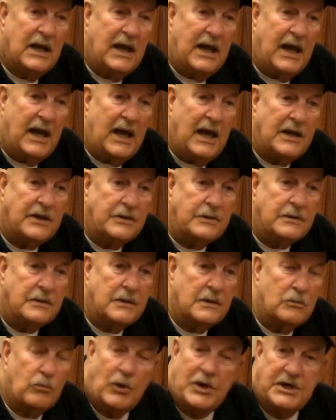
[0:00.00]
And
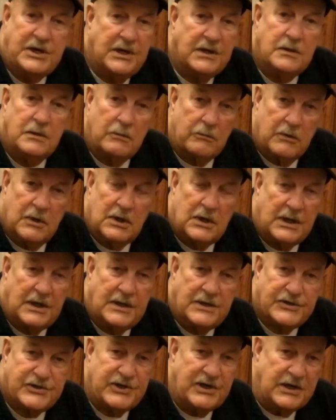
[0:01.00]
we didn't
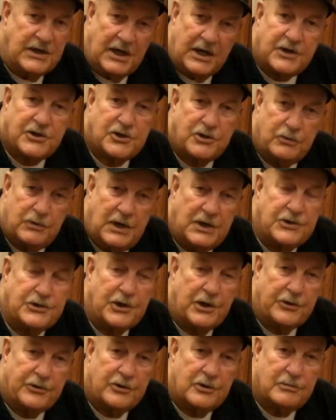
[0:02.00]
really sit next to each
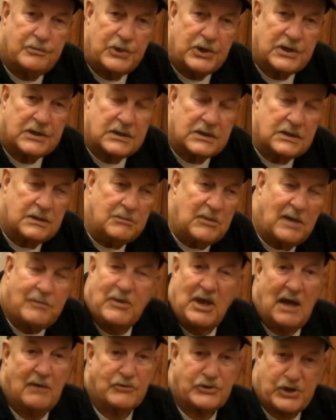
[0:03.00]
other, but
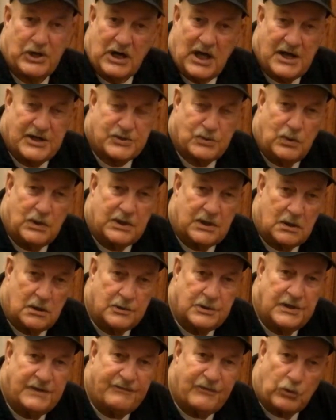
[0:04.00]
maybe I was the last one to
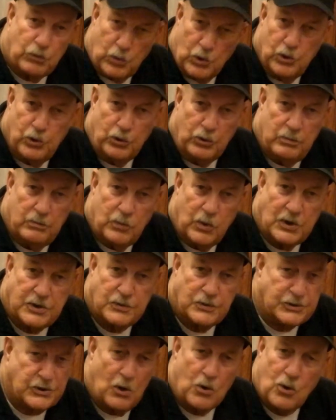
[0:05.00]
leave the room,
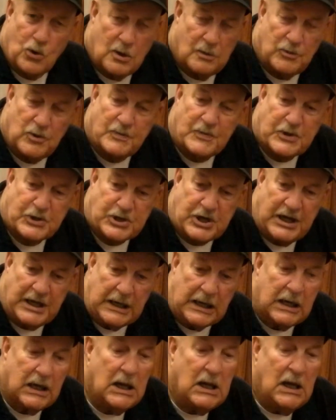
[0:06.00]
which was a horrible
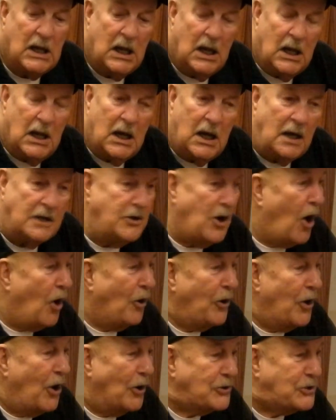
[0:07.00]
mistake.
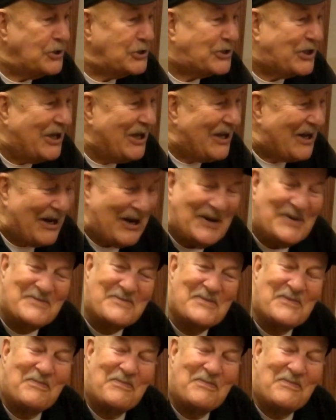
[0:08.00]
No, just kidding.